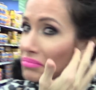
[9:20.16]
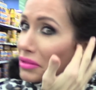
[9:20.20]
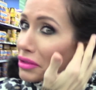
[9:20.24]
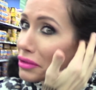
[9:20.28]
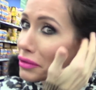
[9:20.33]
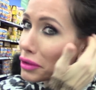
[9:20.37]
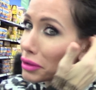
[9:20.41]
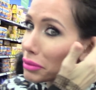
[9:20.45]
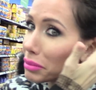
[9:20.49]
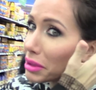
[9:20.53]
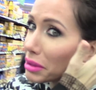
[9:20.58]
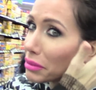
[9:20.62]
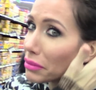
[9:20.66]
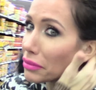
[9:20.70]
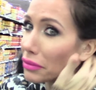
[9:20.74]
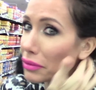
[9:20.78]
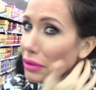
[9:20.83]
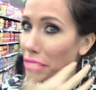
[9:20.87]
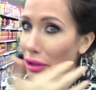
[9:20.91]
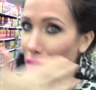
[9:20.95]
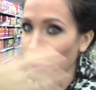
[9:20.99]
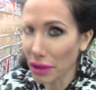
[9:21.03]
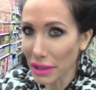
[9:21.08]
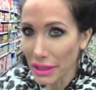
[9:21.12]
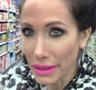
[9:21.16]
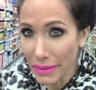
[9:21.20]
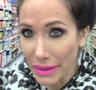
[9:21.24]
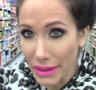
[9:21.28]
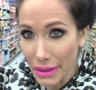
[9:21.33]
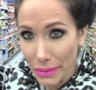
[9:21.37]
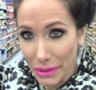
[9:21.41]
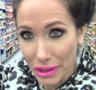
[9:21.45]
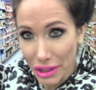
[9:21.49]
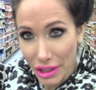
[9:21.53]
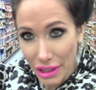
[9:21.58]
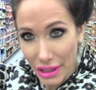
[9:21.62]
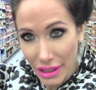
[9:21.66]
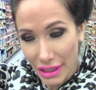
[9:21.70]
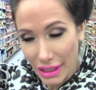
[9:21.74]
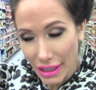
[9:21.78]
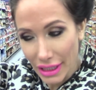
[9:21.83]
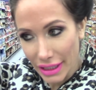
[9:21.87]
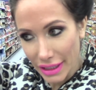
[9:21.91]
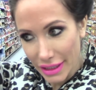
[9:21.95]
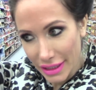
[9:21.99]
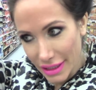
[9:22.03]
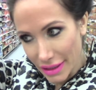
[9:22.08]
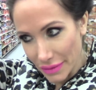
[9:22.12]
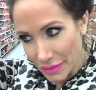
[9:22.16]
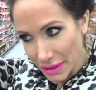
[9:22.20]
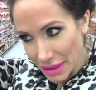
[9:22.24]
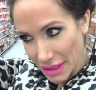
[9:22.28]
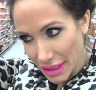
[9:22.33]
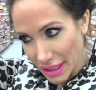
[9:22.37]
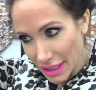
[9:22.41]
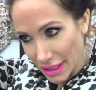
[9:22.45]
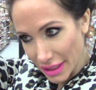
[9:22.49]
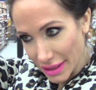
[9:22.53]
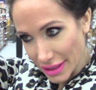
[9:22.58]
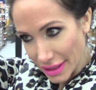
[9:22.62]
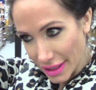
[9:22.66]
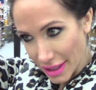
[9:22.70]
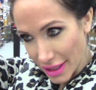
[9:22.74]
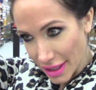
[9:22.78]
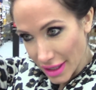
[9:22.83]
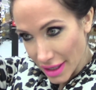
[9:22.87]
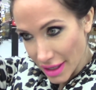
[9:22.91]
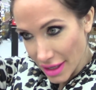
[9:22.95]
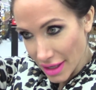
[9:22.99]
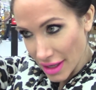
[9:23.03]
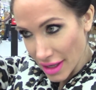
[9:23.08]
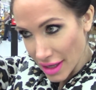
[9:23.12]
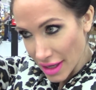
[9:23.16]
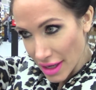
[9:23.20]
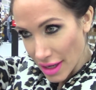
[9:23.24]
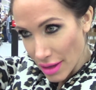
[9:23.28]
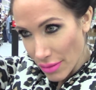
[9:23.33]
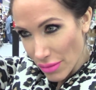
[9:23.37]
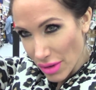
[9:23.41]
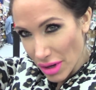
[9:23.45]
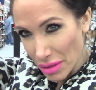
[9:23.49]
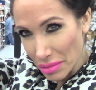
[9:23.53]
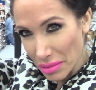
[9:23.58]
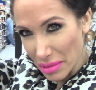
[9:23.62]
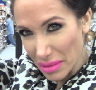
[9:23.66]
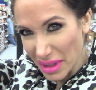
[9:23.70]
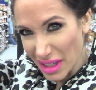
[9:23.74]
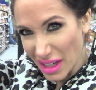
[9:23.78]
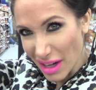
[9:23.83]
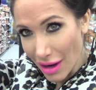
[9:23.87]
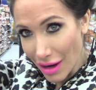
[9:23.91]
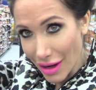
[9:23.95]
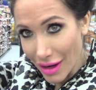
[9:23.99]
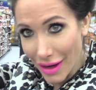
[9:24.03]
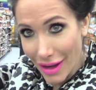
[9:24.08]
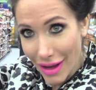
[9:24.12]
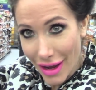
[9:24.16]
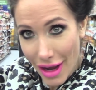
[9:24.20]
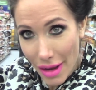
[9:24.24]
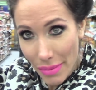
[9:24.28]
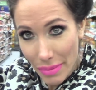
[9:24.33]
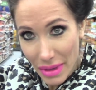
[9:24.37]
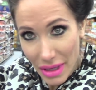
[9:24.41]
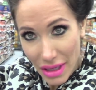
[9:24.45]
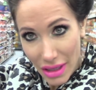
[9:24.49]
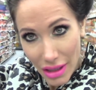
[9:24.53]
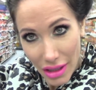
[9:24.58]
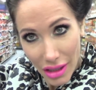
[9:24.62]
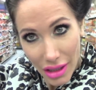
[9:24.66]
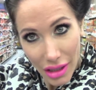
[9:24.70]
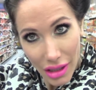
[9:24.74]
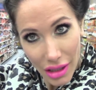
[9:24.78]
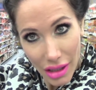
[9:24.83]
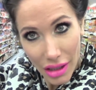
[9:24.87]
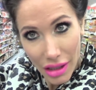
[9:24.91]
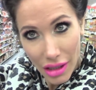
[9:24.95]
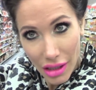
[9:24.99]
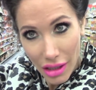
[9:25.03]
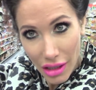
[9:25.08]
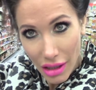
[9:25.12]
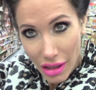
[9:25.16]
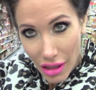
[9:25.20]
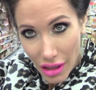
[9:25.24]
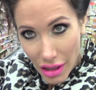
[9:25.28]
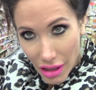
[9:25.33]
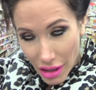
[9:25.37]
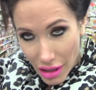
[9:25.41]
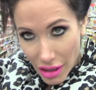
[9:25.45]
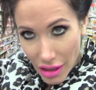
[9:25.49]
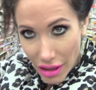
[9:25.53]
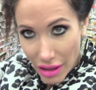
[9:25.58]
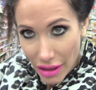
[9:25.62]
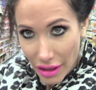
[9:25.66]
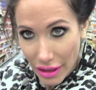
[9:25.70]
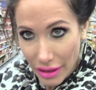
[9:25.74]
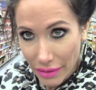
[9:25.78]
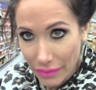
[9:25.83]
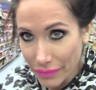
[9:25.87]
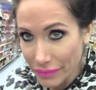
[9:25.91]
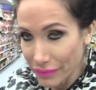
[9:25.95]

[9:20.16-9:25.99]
Preferably before Christmas, which is in like seven days. Probably not gonna happen. Alright.